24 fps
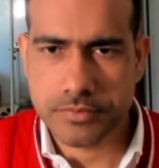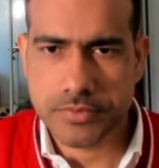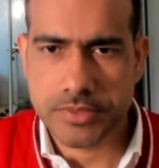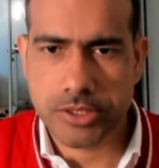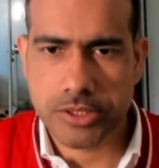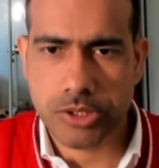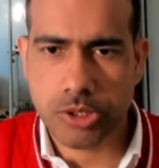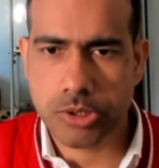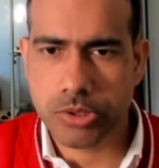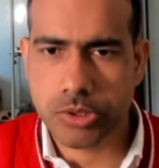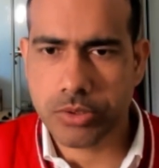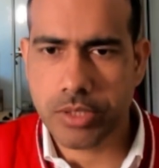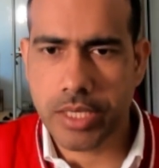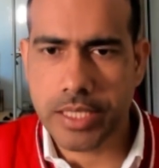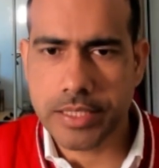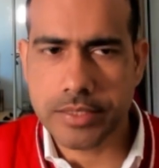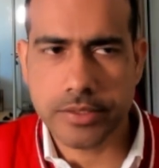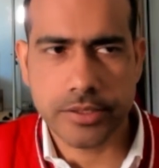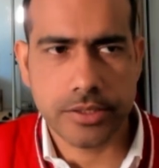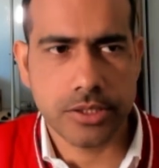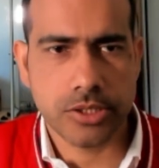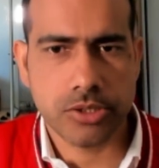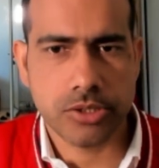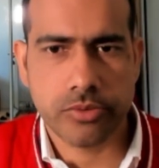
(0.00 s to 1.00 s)
to
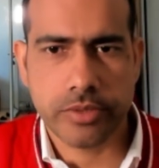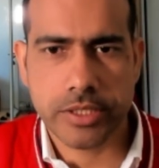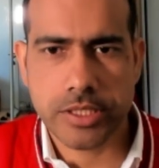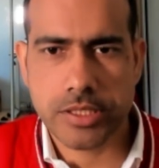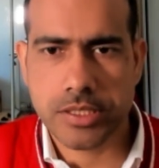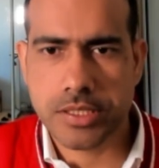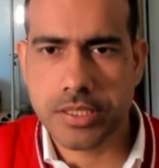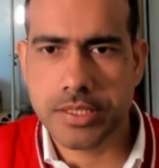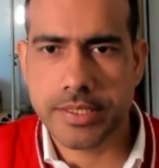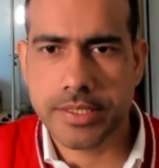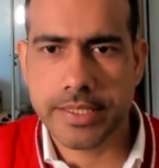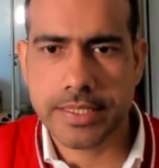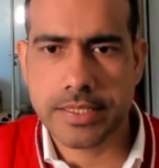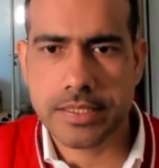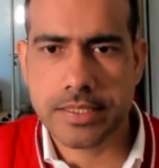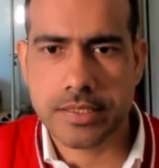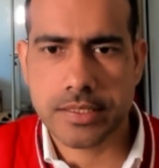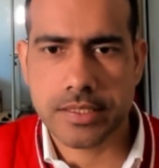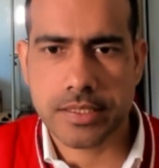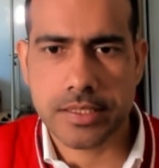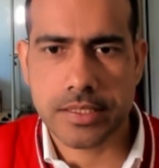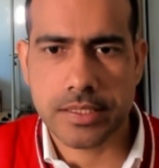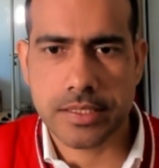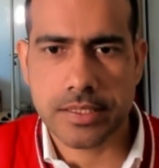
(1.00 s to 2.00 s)
answer this question, yes,
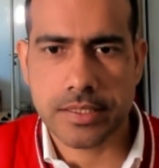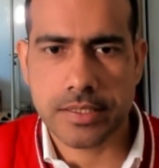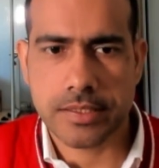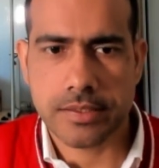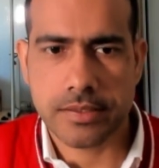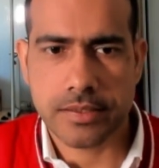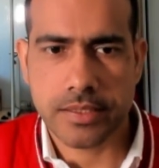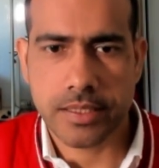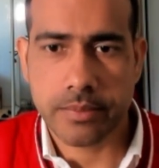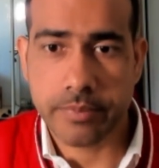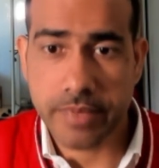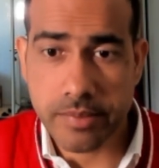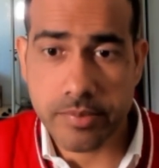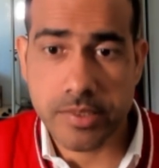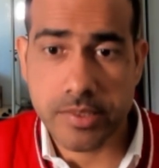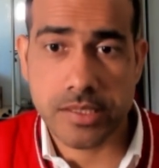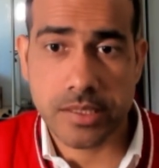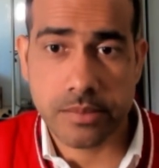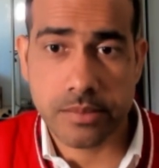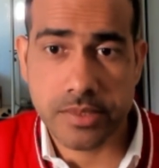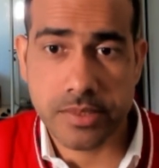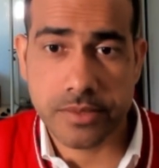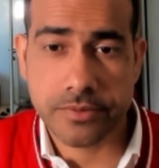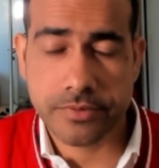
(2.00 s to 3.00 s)
there may be
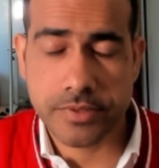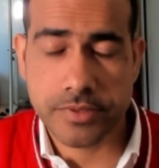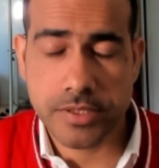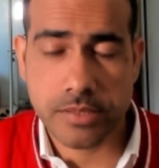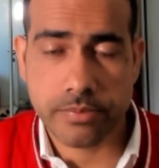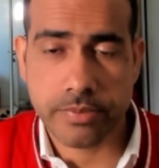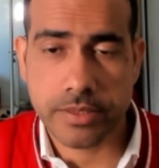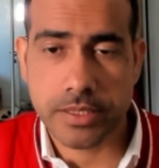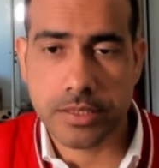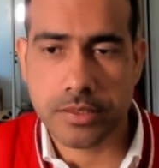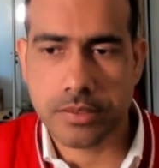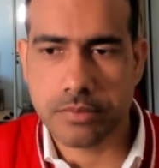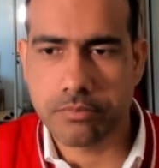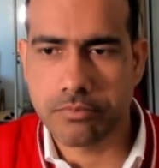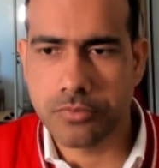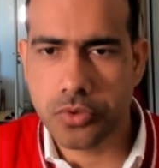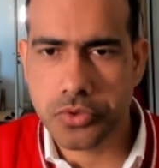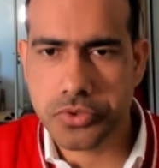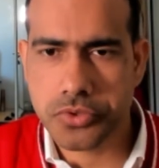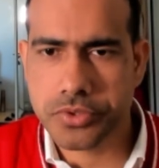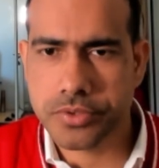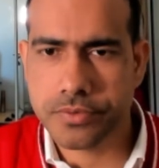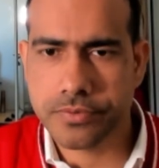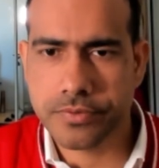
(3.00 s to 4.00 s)
some difference, but
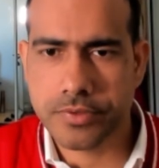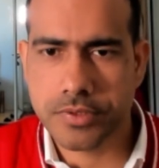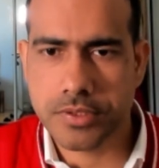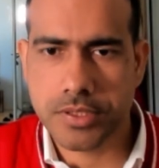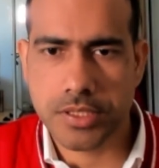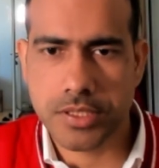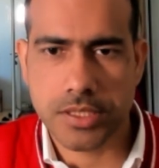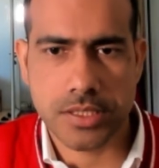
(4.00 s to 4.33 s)
most of the